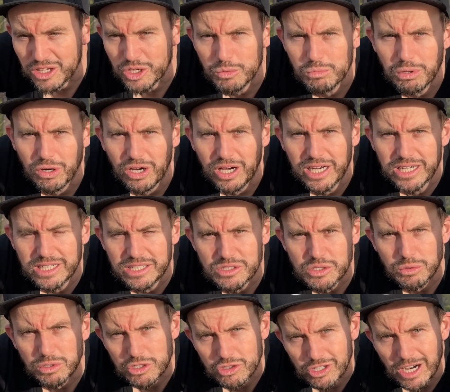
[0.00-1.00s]
combine
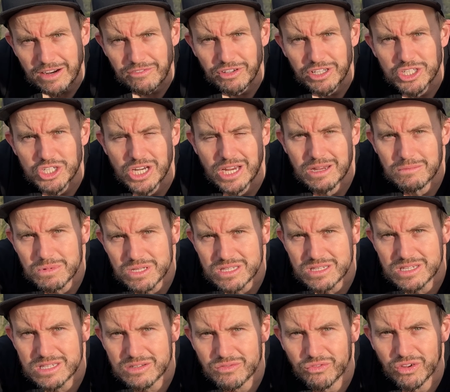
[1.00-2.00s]
into a traffic jam
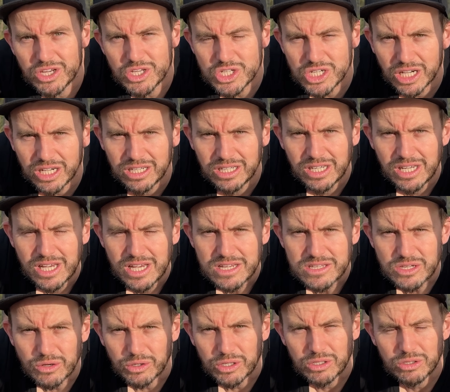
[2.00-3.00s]
assist feature,
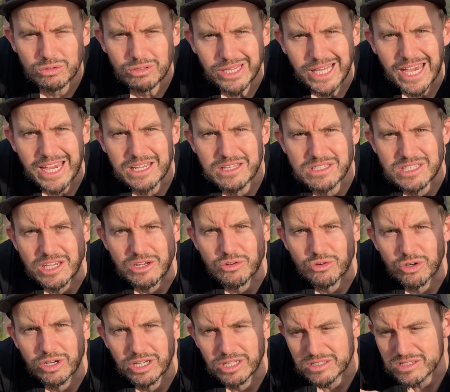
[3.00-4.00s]
so it can do lane
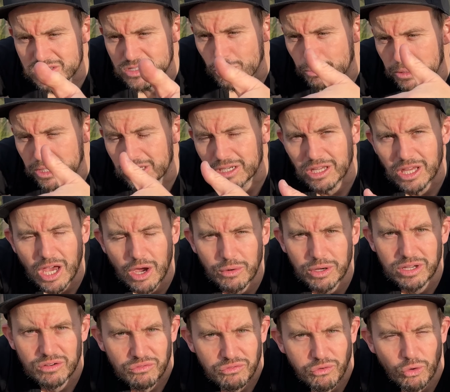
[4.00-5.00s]
centering and stopping and
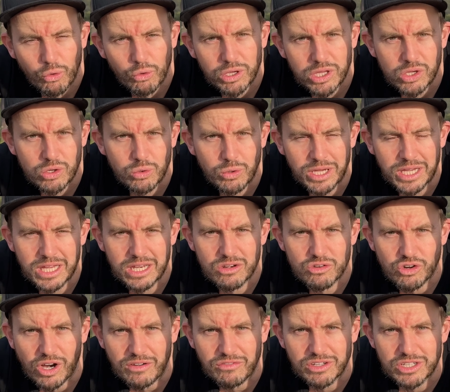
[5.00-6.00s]
going for you in
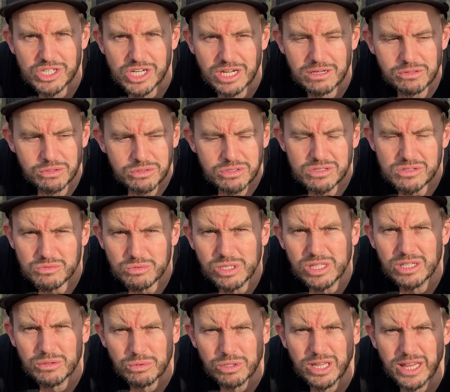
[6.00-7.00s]
traffic jams, which is
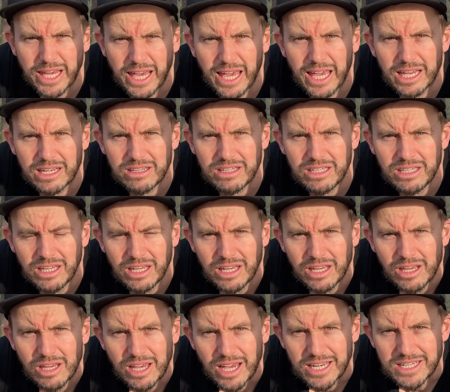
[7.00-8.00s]
really, really handy
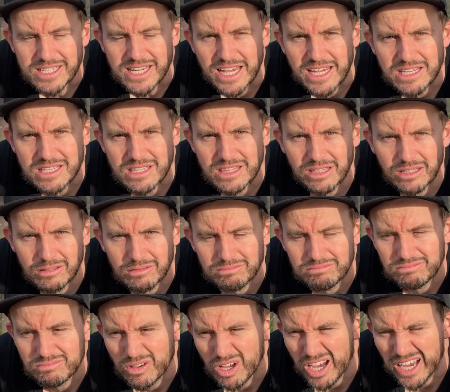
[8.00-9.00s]
and takes the,
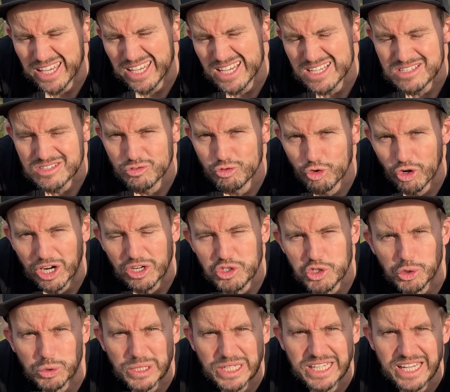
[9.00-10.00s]
I guess,
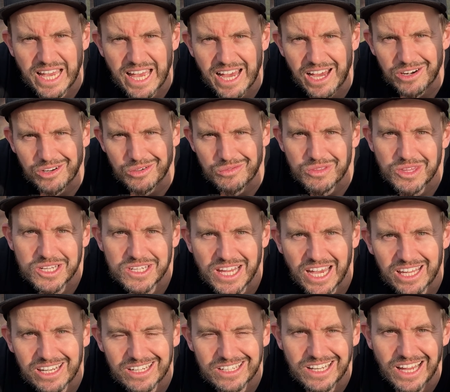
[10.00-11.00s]
drudgery out of the
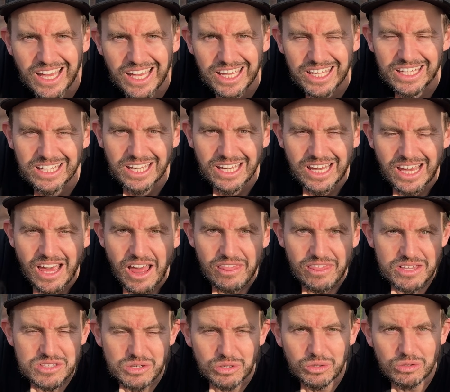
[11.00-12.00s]
day-to-day.
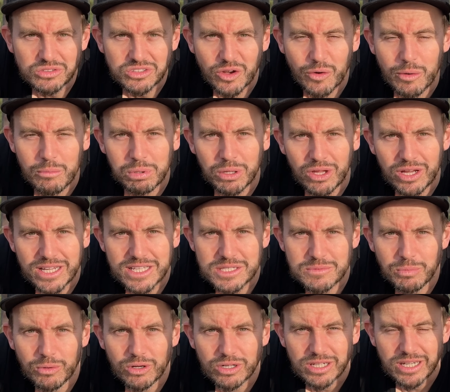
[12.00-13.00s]
There's also a blind
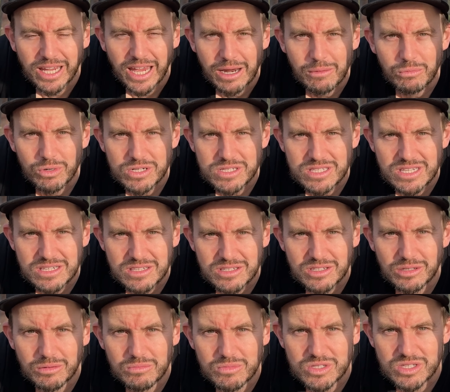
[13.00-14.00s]
spot camera
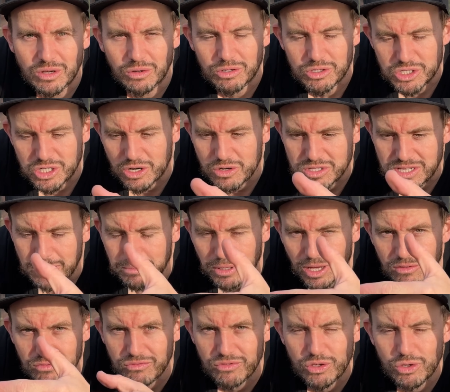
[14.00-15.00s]
system, so it shows up
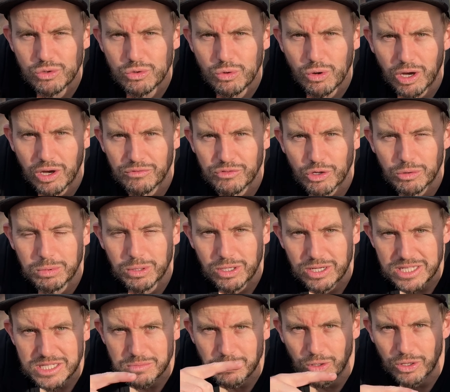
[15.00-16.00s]
a view of your
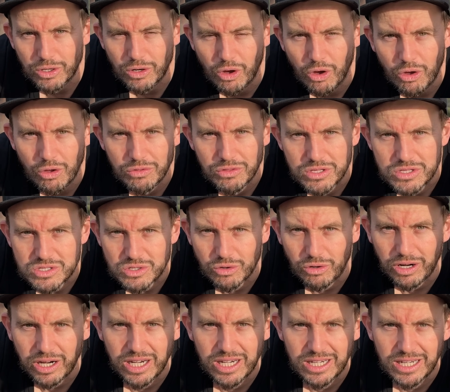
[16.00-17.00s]
blind spot on the
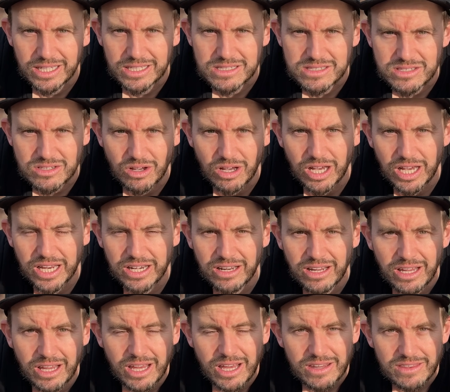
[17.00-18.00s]
screen inside.
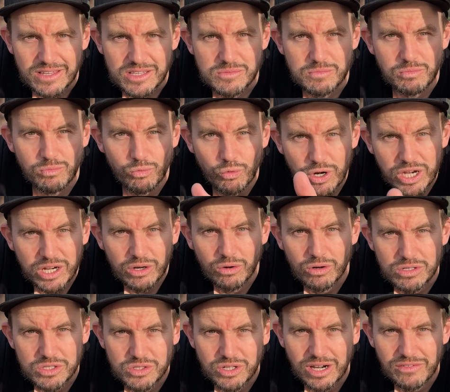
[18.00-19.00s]
There's rear
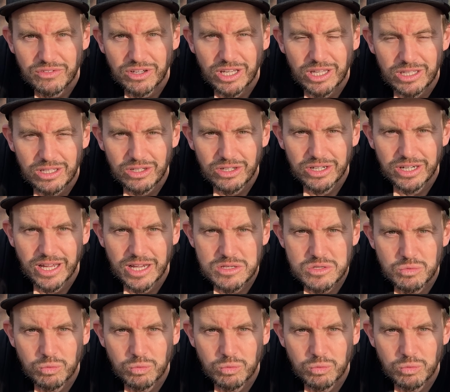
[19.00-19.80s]
cross traffic alert as